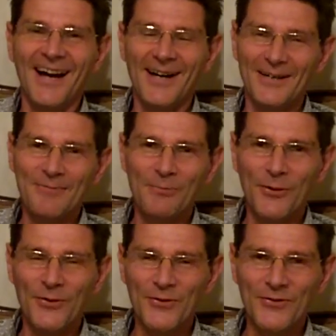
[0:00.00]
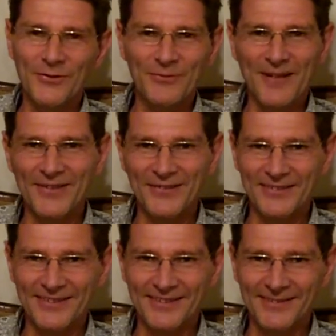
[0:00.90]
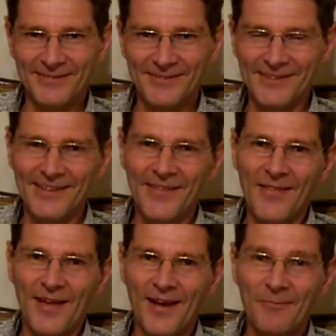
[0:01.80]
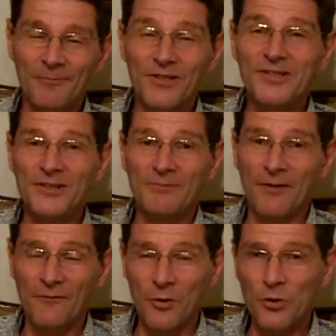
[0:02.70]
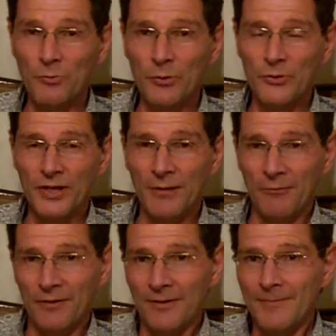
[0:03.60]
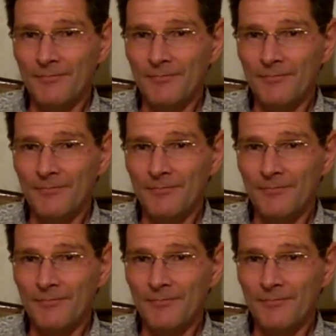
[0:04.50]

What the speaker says: Hi, Paul from Nelson. This is my fourth boot camp,